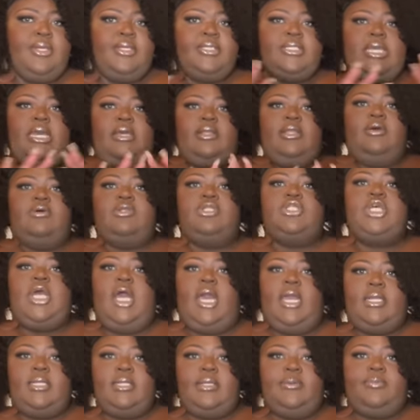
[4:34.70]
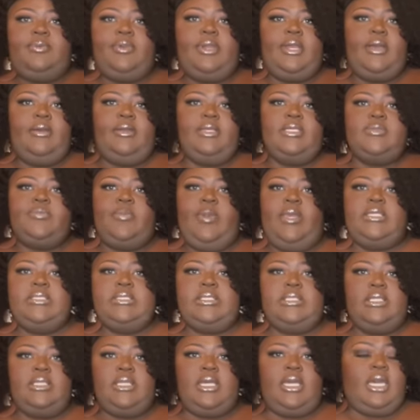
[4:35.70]
Y'all know chocolate brown is
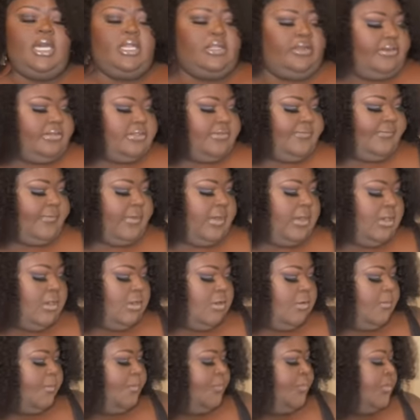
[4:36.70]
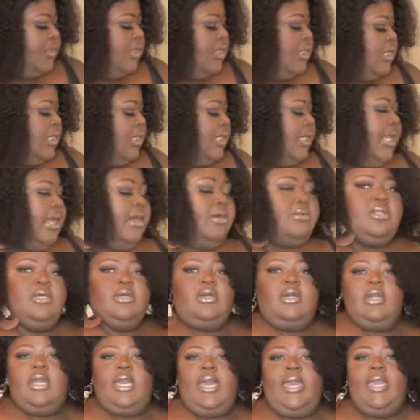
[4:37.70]
basically the color of the fall. Now
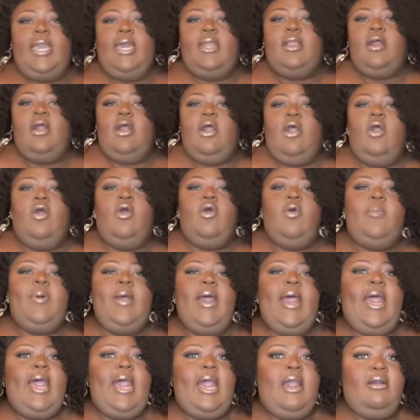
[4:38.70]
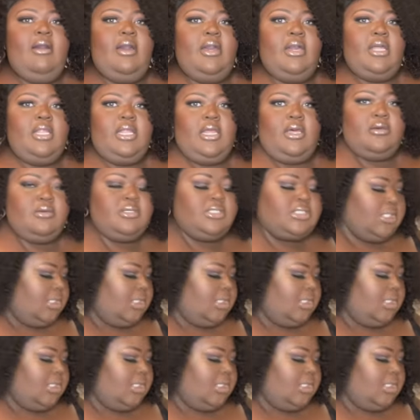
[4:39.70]
look, I got a whole pile of clothes